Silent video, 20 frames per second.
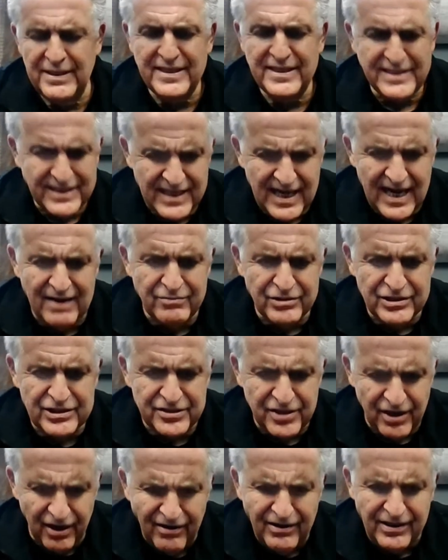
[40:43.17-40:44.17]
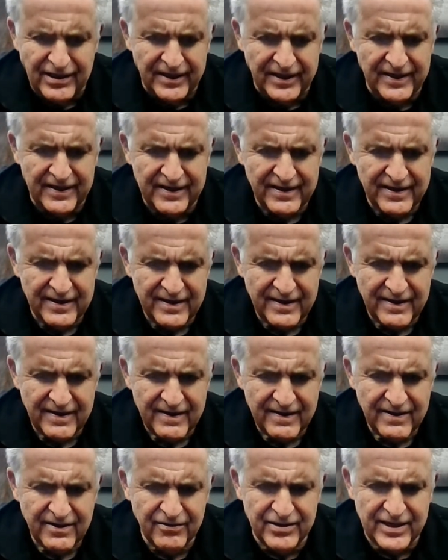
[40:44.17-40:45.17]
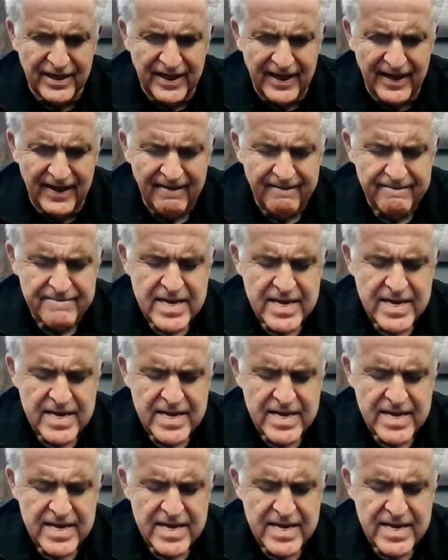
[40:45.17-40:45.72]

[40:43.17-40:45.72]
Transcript: this guy was targeted, okay?